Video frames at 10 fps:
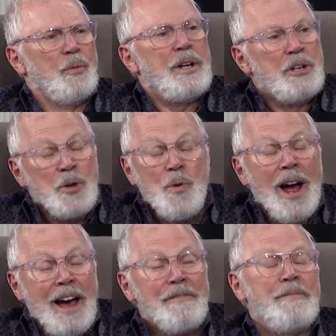We do
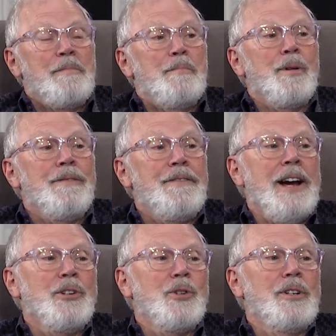have
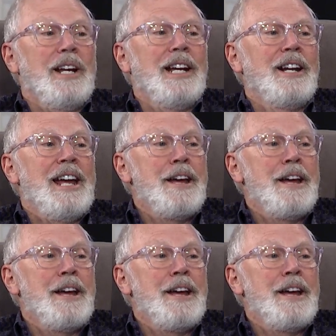perfection in an